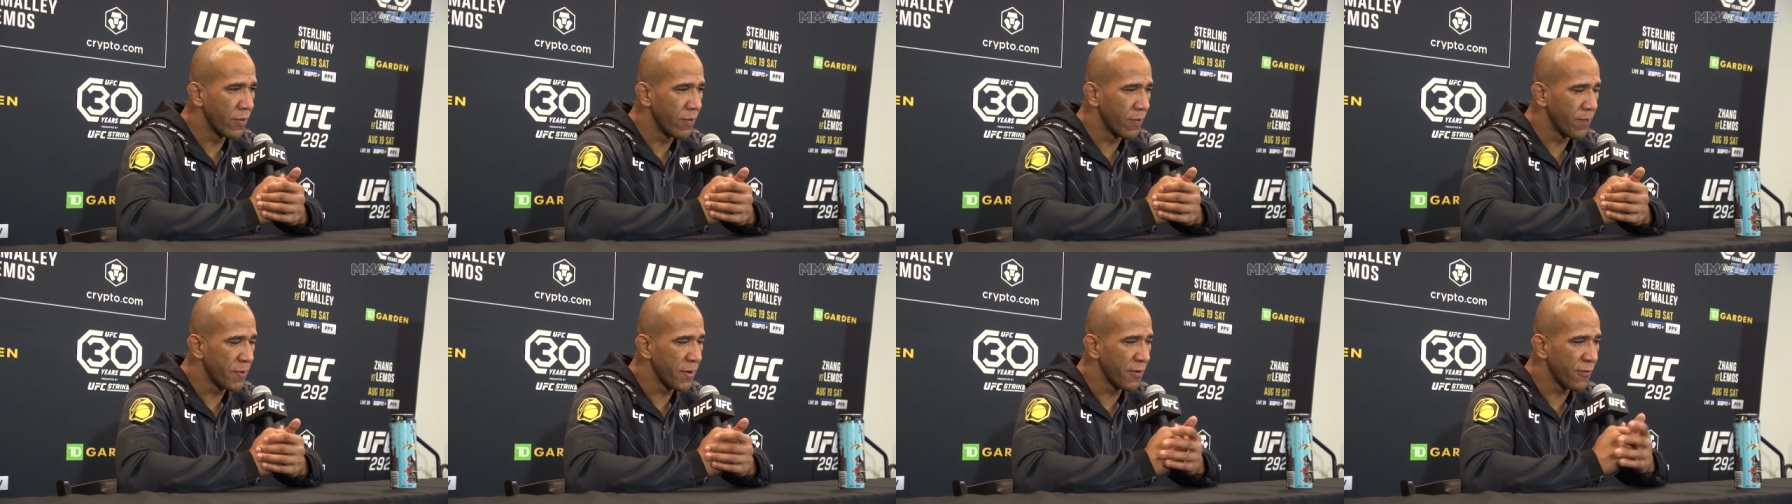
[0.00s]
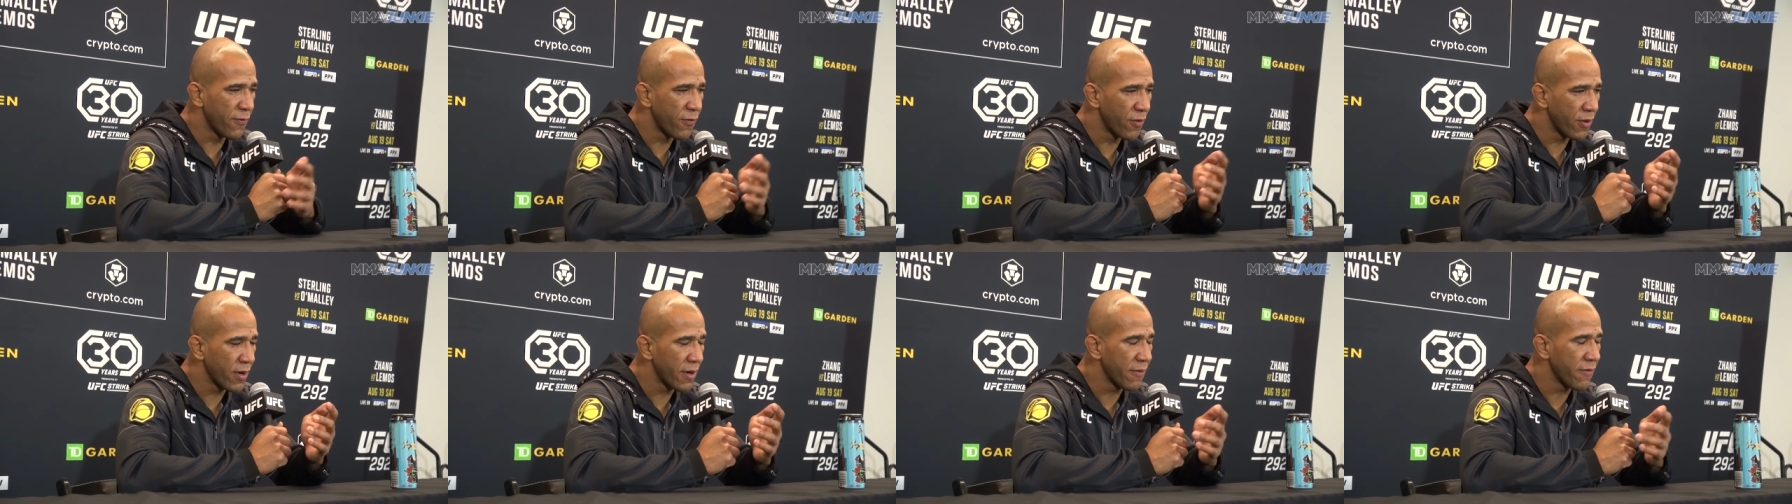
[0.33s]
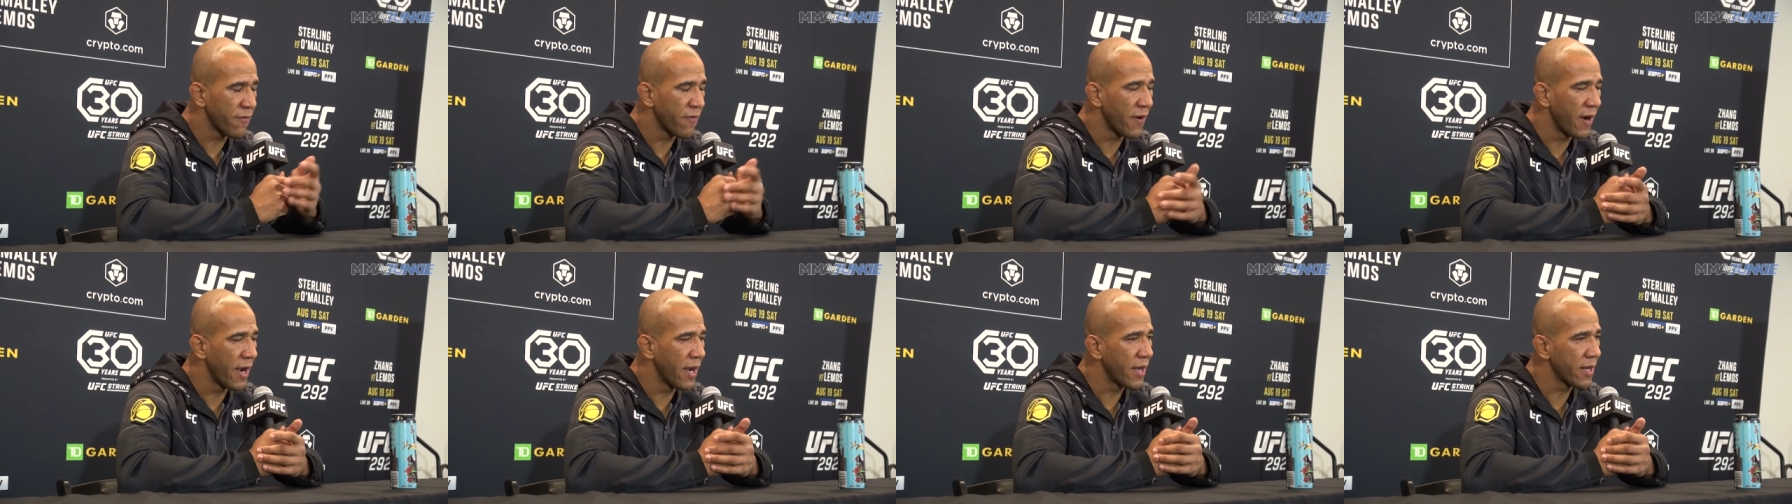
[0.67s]
before the
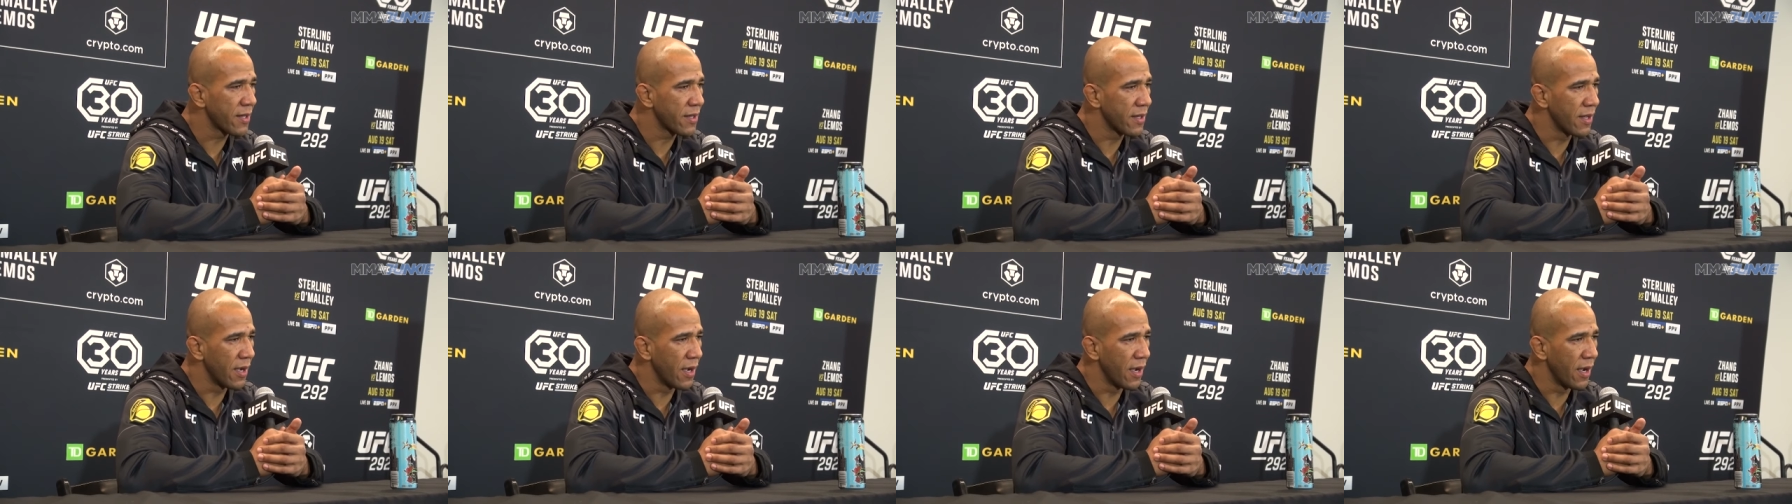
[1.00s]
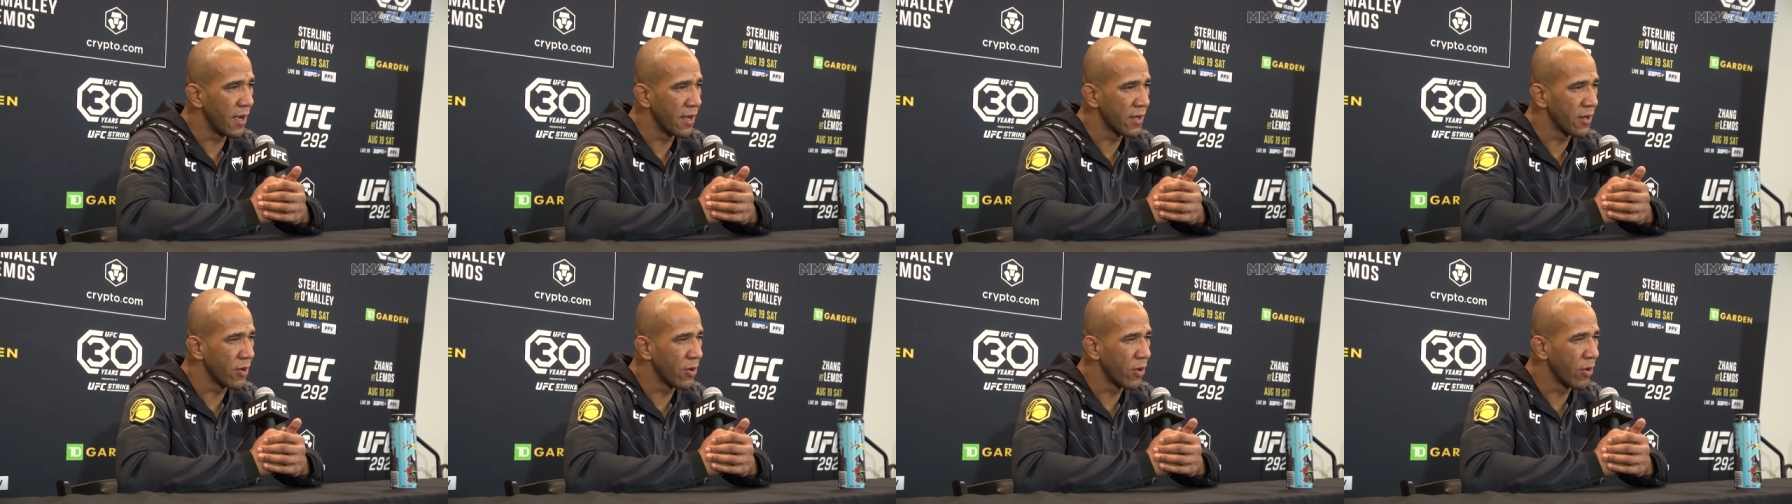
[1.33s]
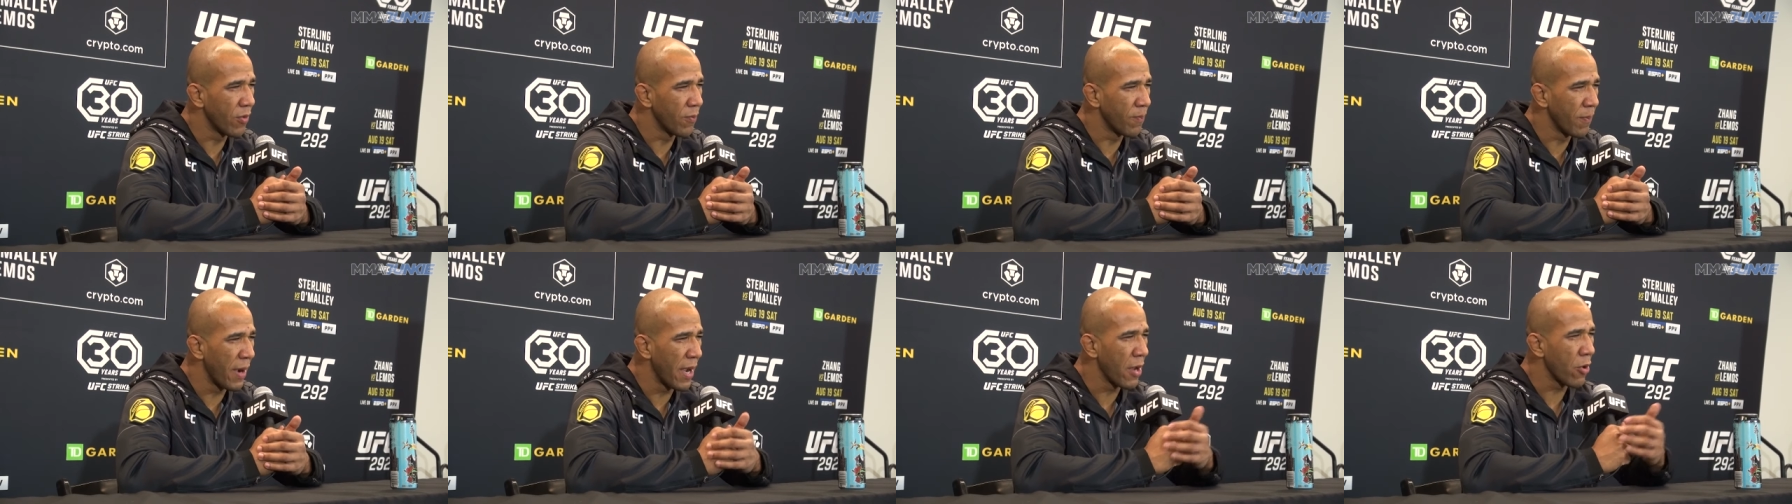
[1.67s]
fight, you know,
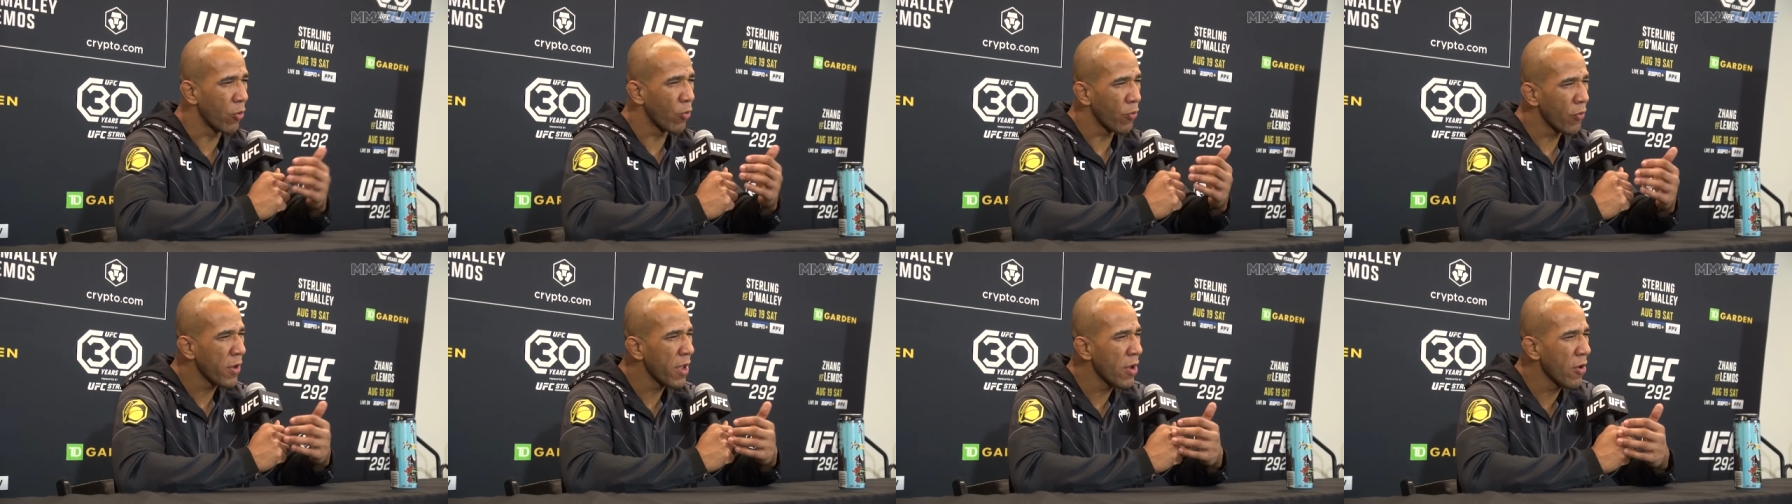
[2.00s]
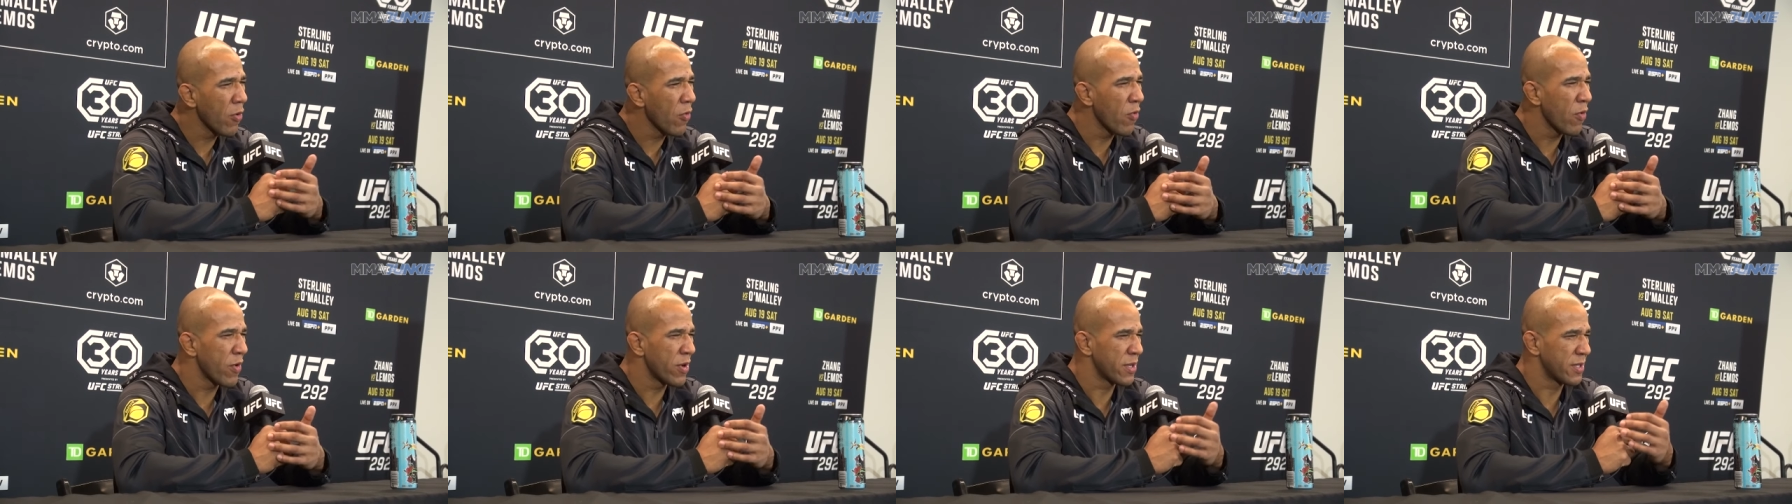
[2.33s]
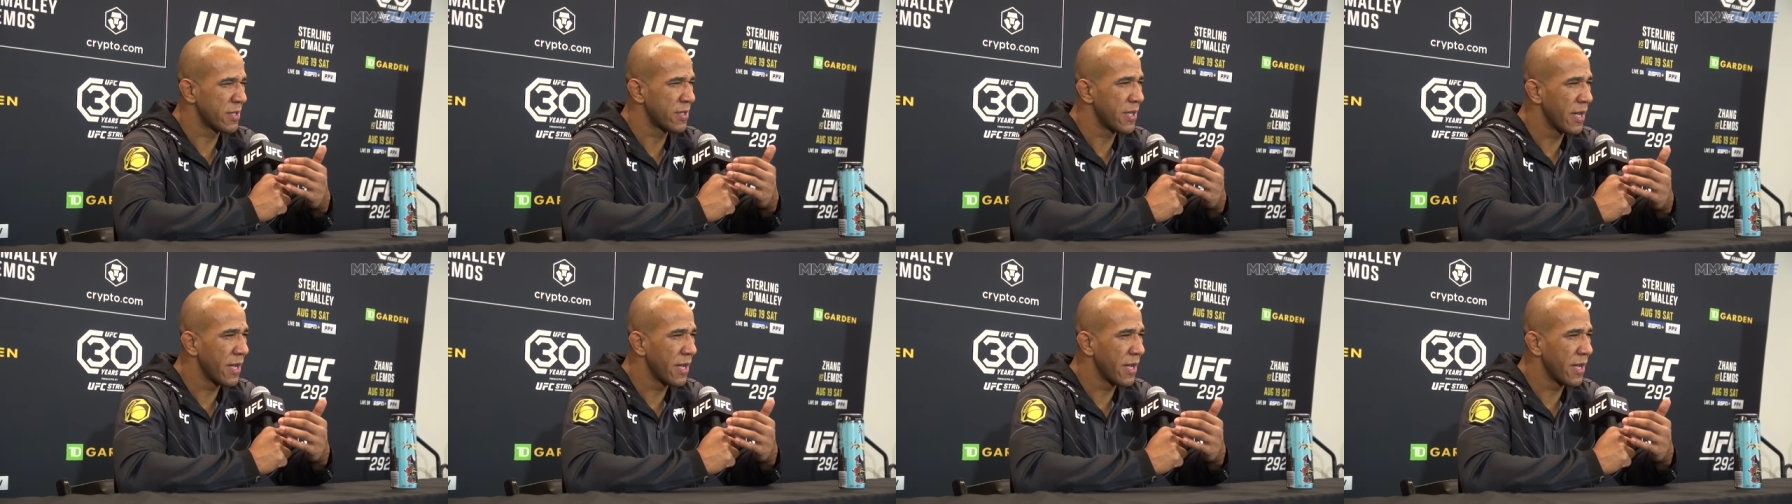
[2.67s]
my will was